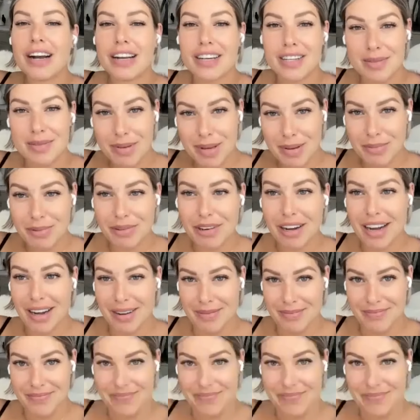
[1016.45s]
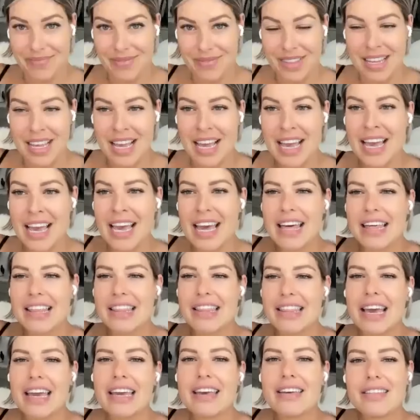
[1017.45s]
fucks people up.
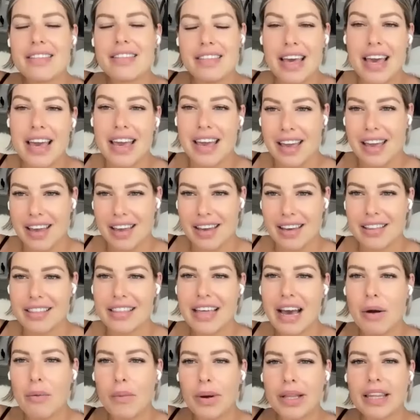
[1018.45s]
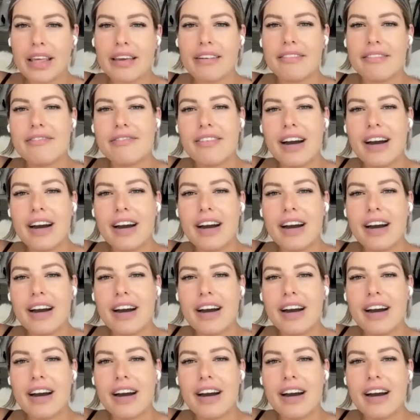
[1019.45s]
They think that when they